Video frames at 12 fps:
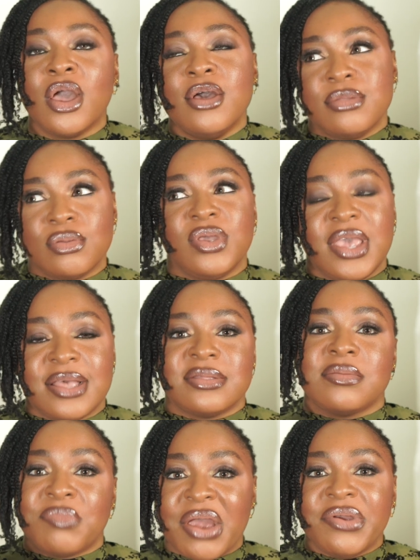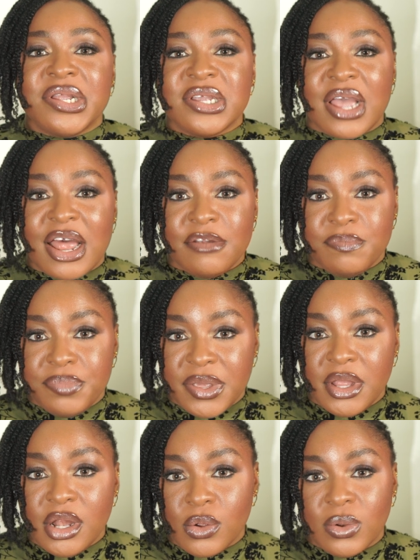So yes, marriage can
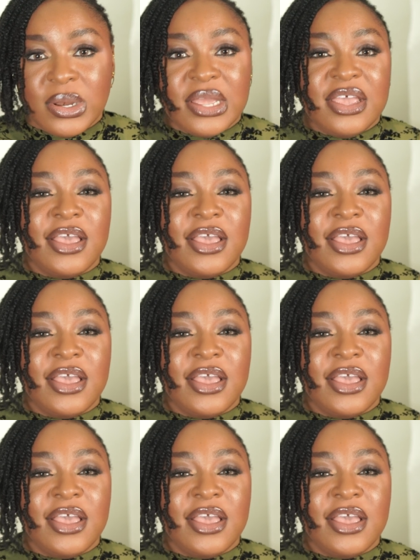be lonely.